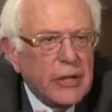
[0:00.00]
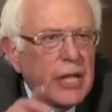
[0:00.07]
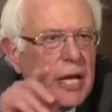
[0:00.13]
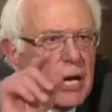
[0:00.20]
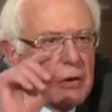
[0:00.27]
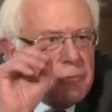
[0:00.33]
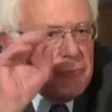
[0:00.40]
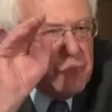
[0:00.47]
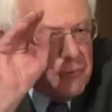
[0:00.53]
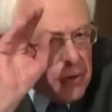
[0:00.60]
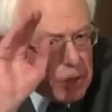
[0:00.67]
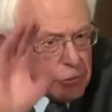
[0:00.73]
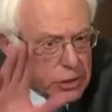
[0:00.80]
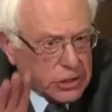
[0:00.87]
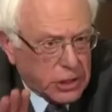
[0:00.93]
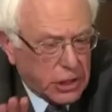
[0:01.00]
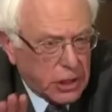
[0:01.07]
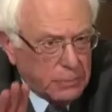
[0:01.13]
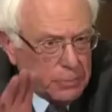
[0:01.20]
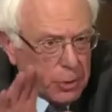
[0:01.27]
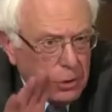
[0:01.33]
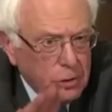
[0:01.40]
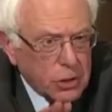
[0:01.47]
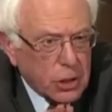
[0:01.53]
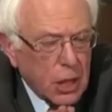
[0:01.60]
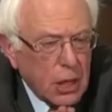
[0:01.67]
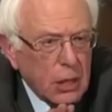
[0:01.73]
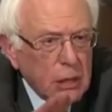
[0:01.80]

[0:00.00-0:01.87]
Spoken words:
and they are vigorously opposed